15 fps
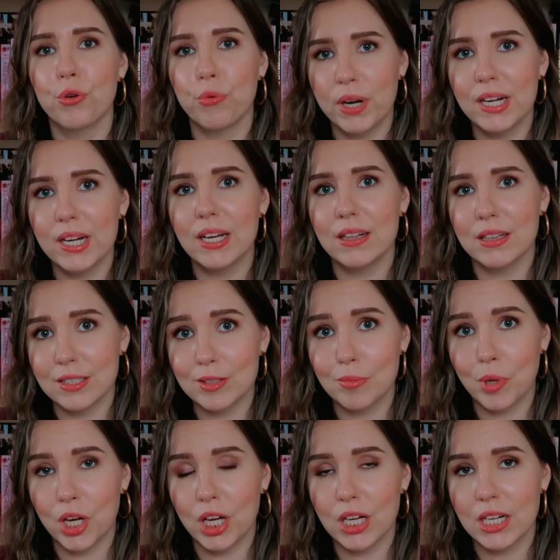reading this
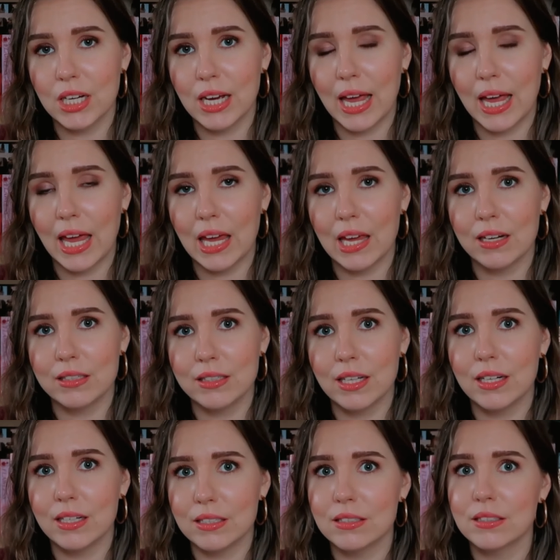book and
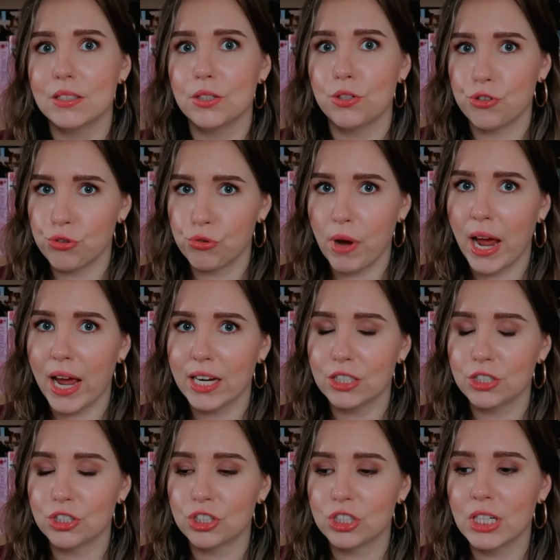it is
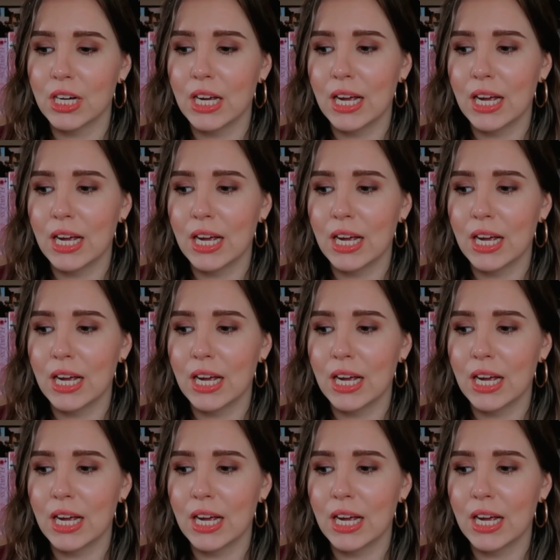trash.